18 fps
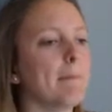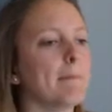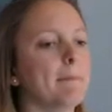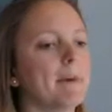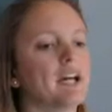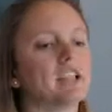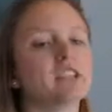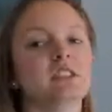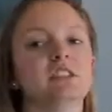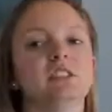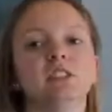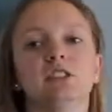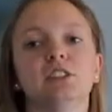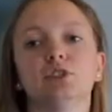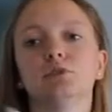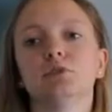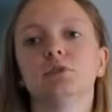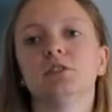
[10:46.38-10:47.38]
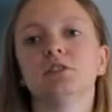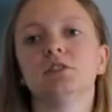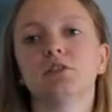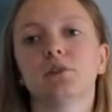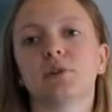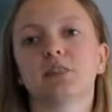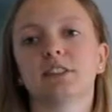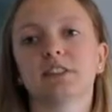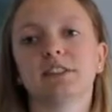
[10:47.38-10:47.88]
but the student
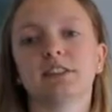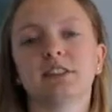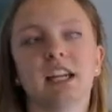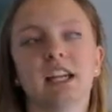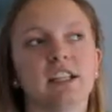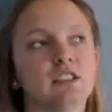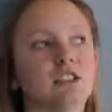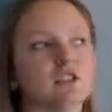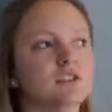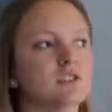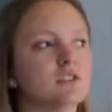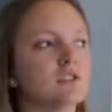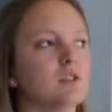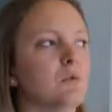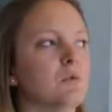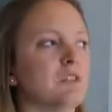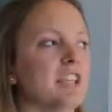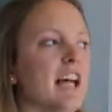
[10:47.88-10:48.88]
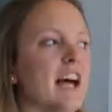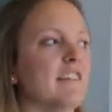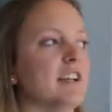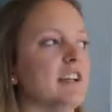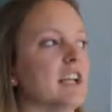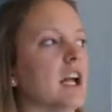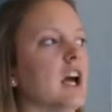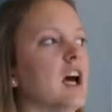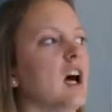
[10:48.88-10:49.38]
organization was
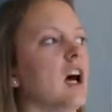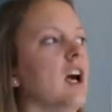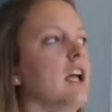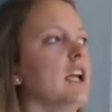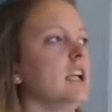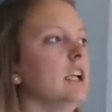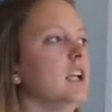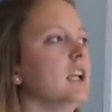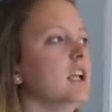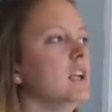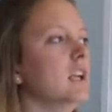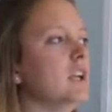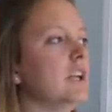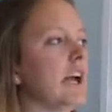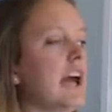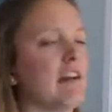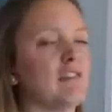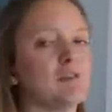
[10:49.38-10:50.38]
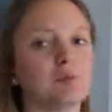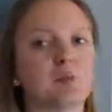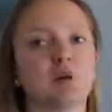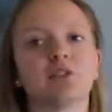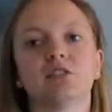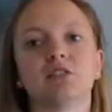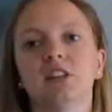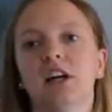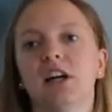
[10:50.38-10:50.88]
having a Harry
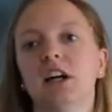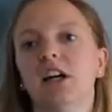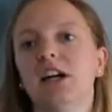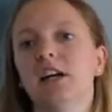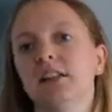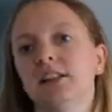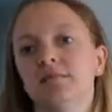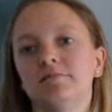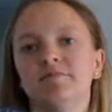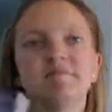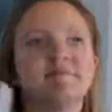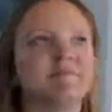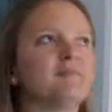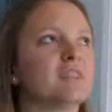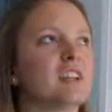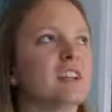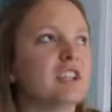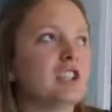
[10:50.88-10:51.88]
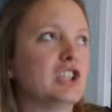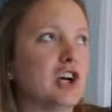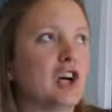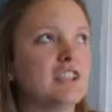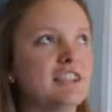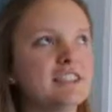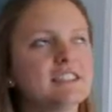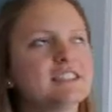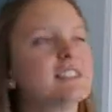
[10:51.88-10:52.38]
Potter
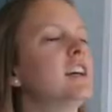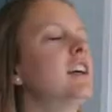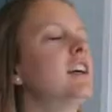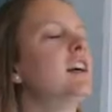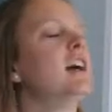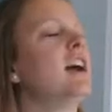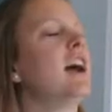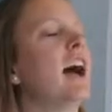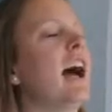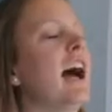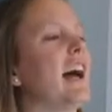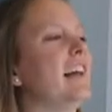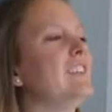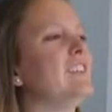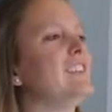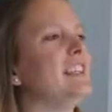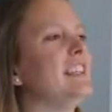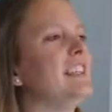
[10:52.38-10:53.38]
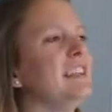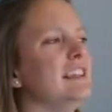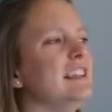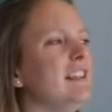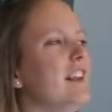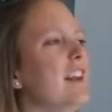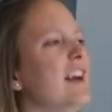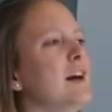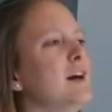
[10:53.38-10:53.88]
night at the